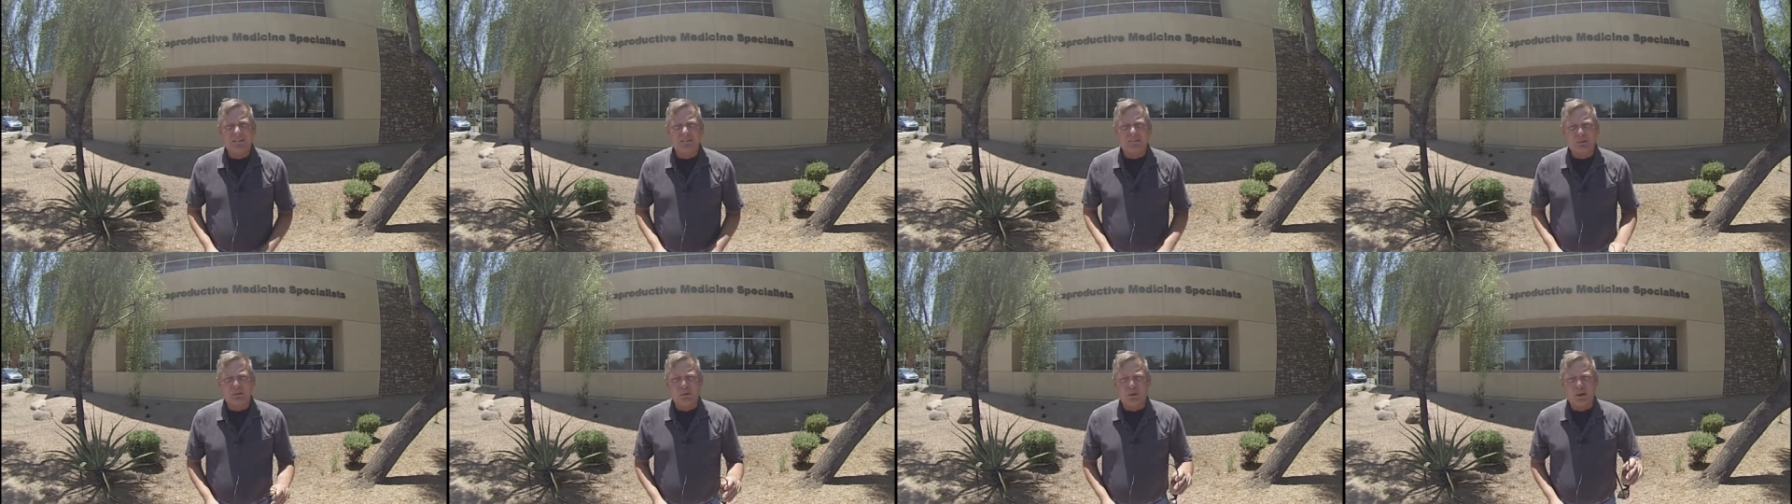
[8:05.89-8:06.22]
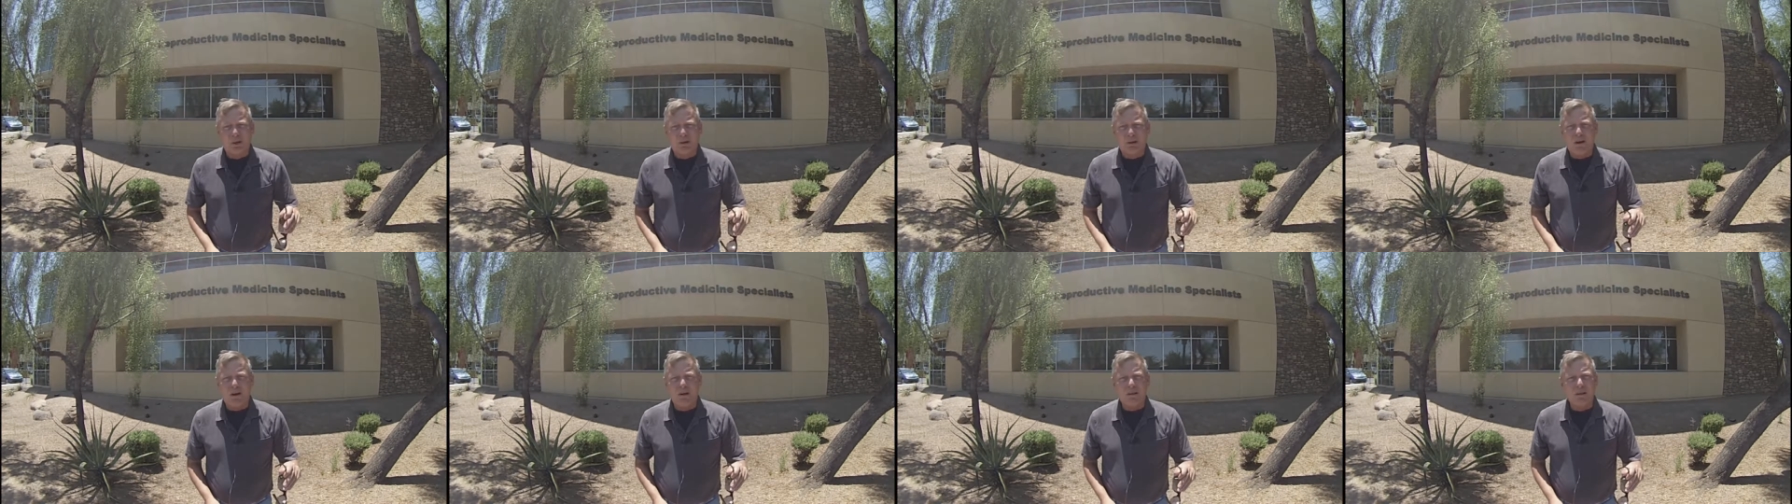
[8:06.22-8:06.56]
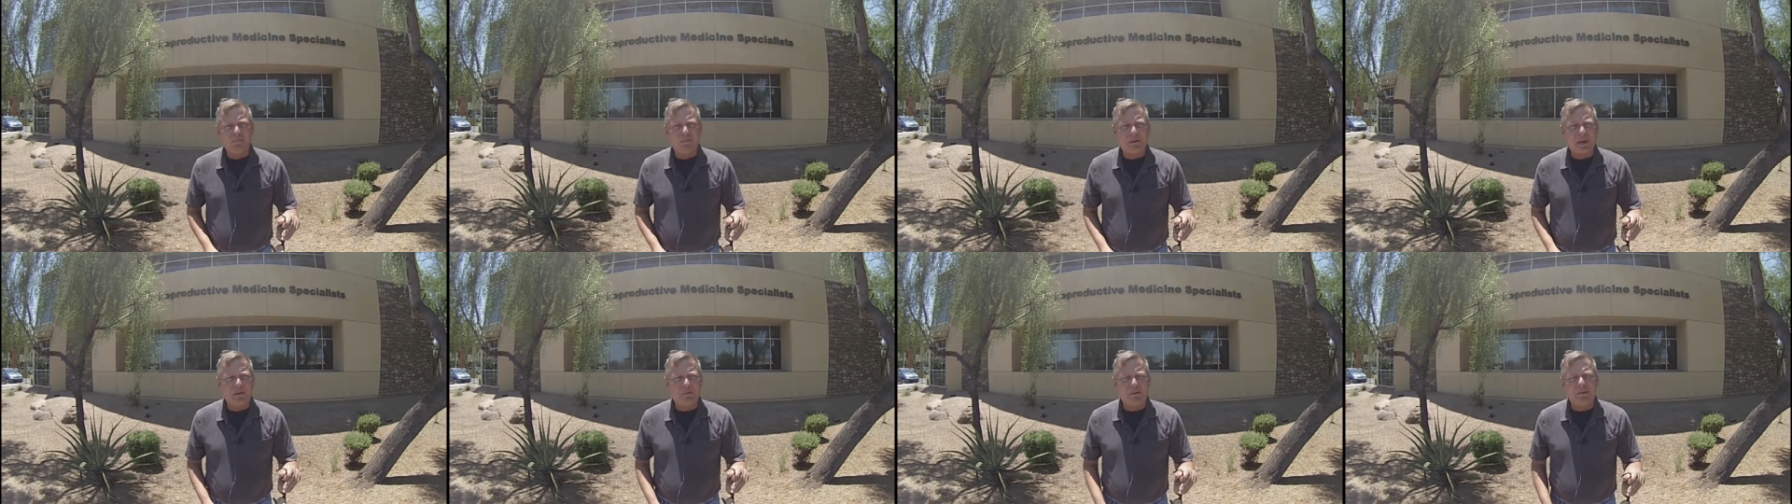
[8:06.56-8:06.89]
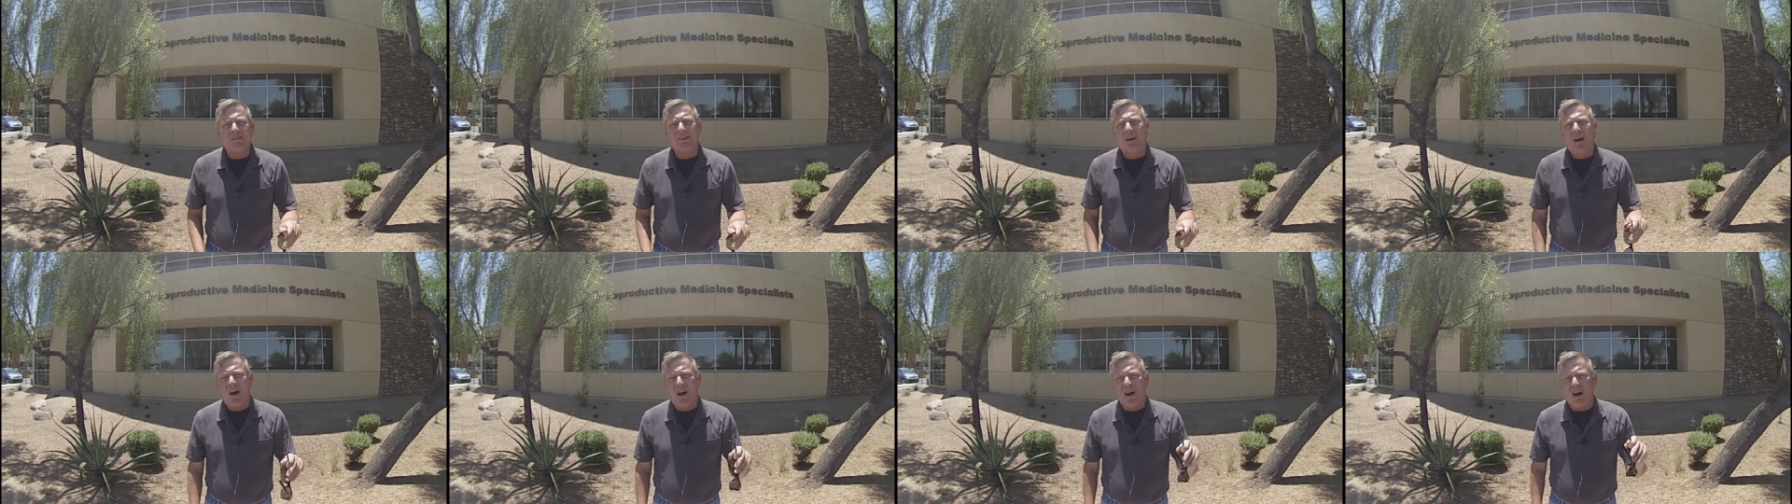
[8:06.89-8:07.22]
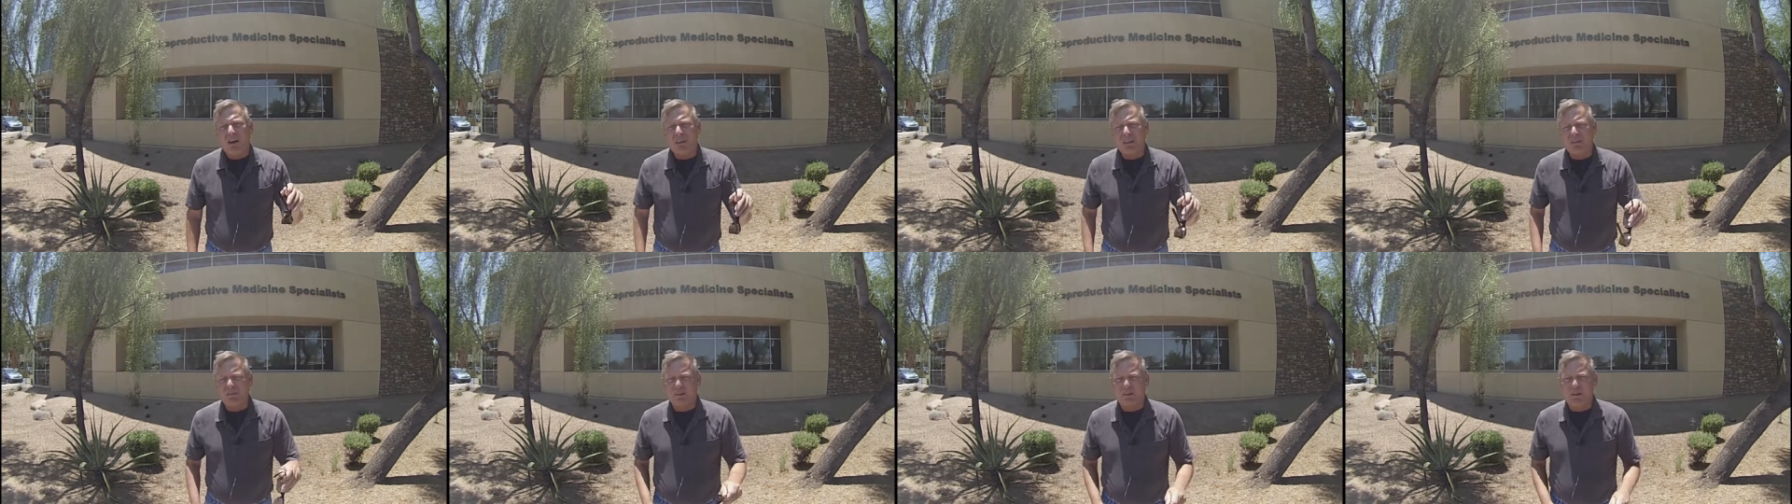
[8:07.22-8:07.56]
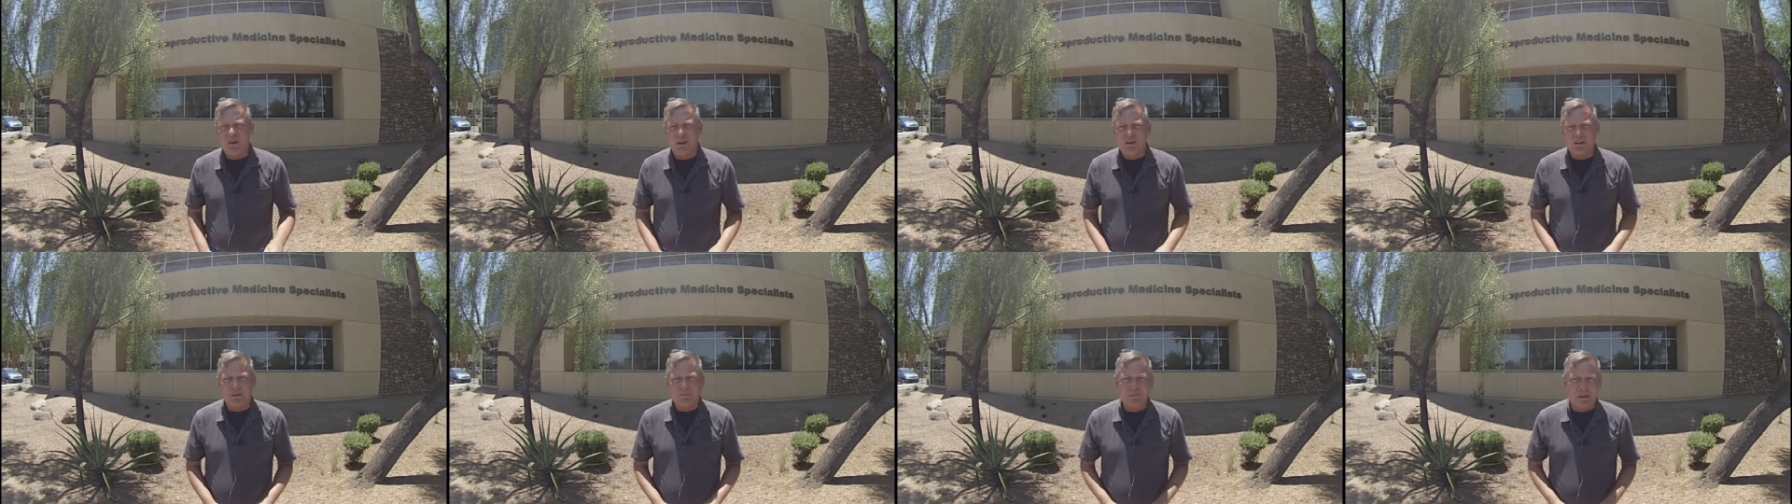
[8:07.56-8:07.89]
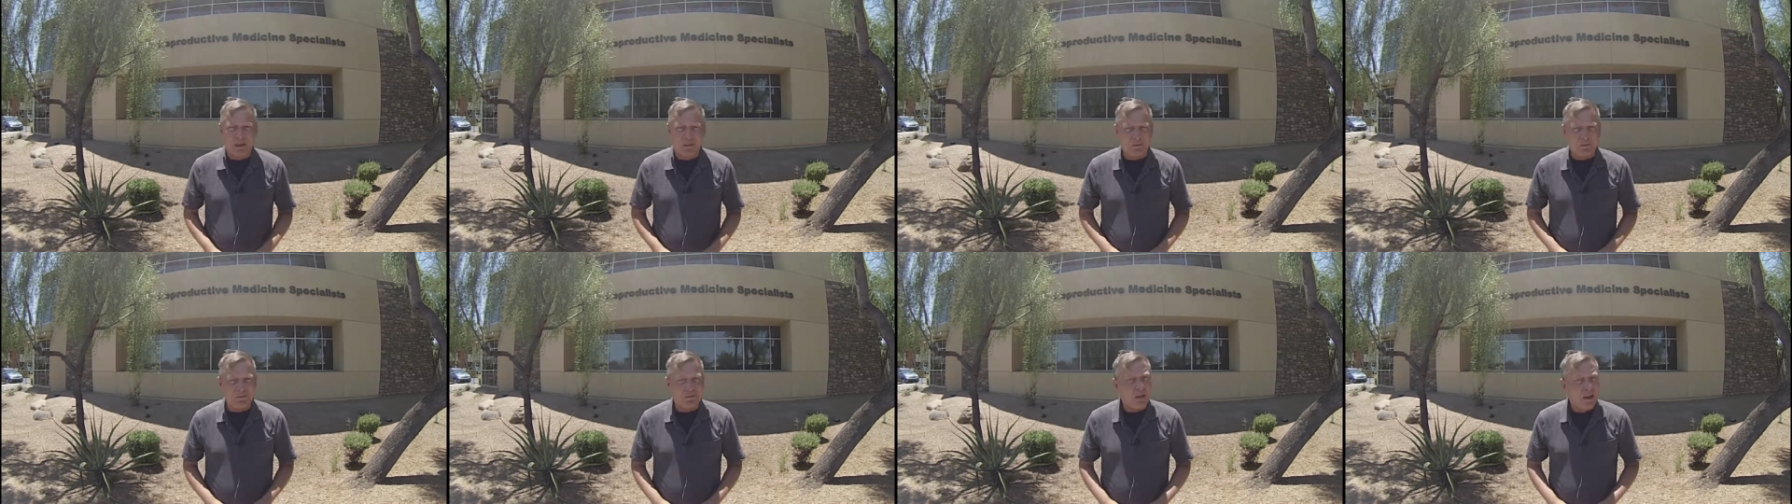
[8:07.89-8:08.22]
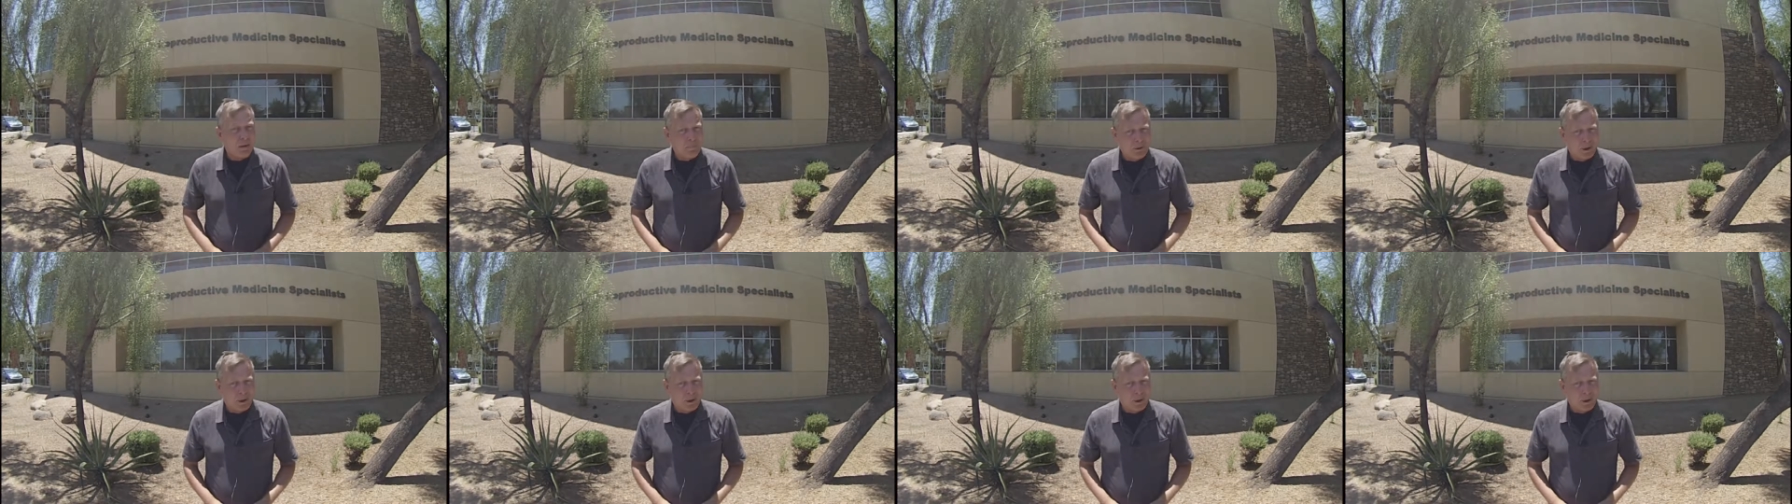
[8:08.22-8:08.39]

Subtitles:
If you want to call them babies, I'll even call them babies